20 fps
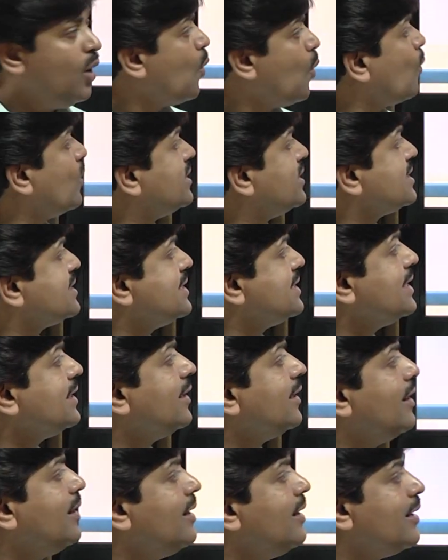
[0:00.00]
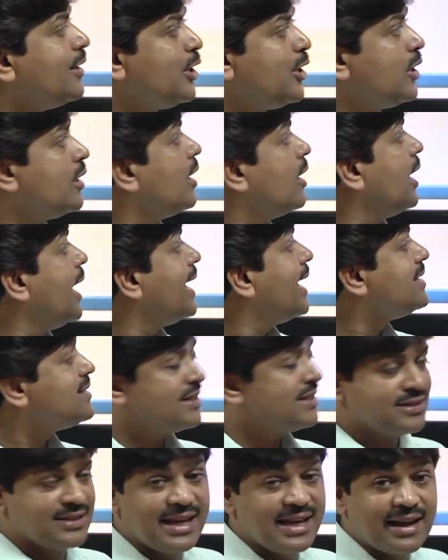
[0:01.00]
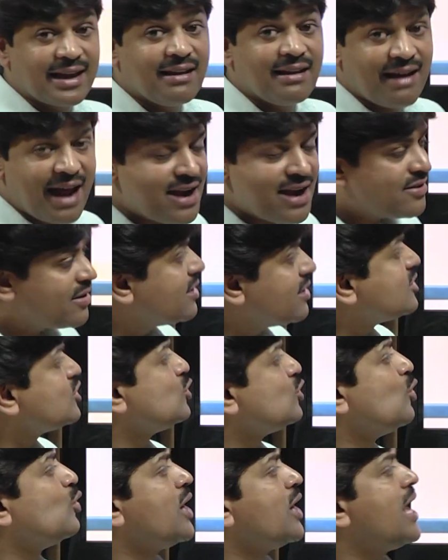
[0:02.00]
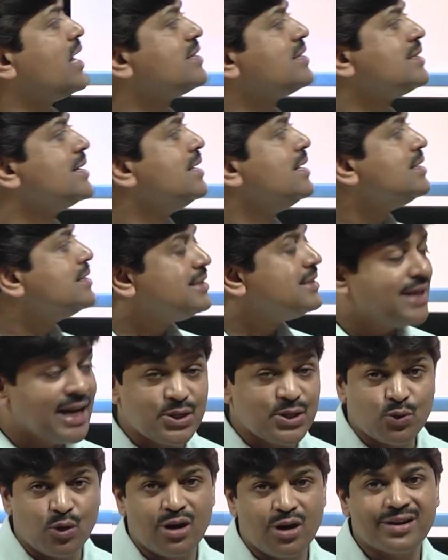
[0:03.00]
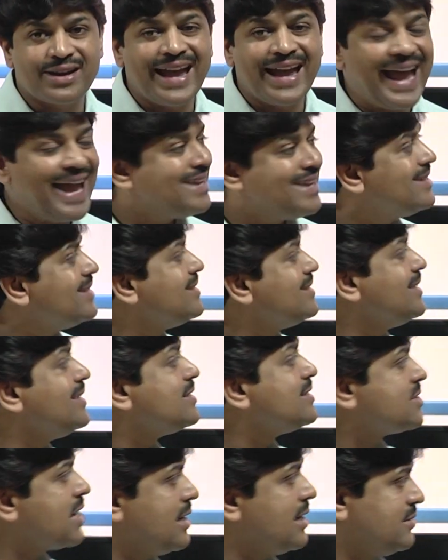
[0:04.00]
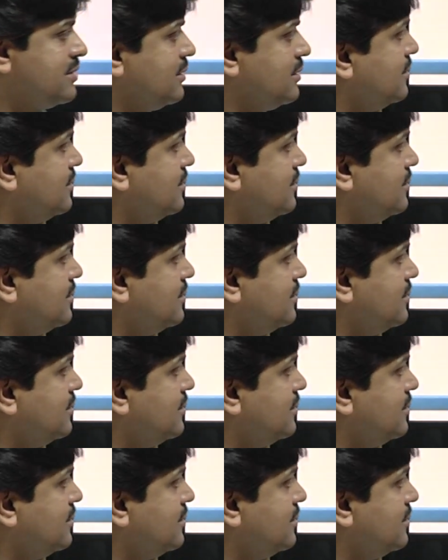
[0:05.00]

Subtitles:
with a single address known as network entity title,